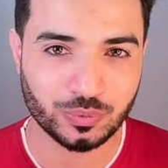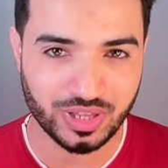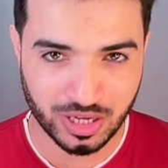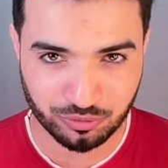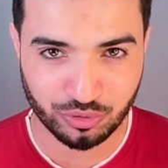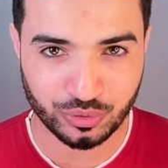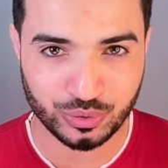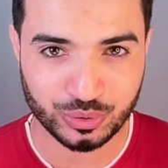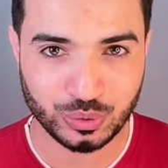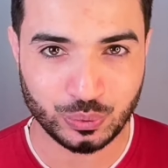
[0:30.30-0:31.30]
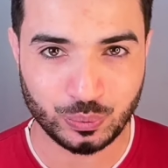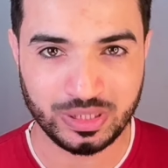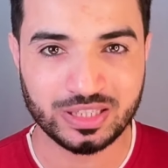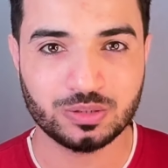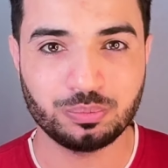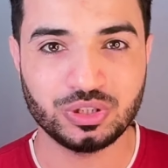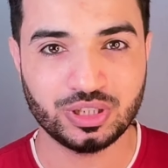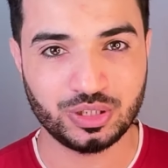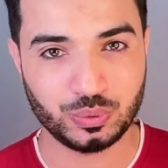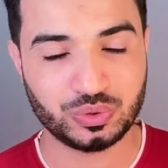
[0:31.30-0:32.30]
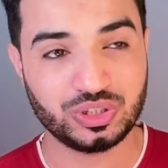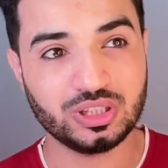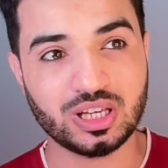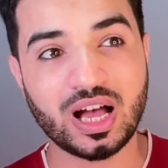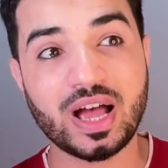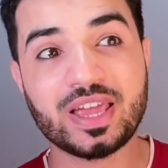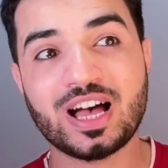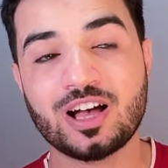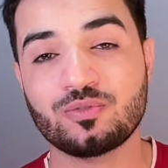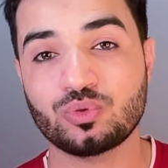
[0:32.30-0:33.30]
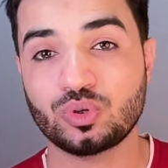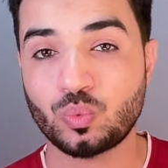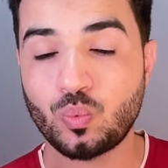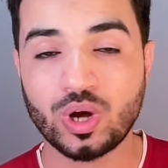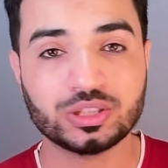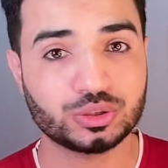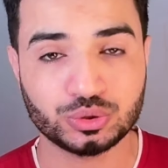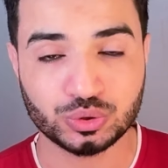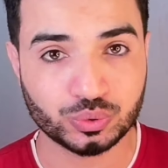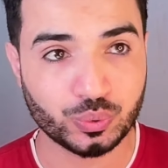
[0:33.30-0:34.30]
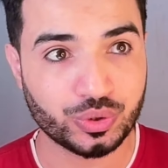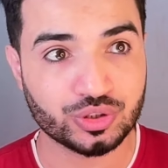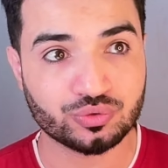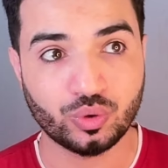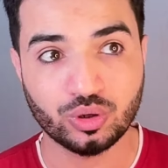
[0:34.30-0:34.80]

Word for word: Without further ado, let's begin. You see, I have wanted to do this for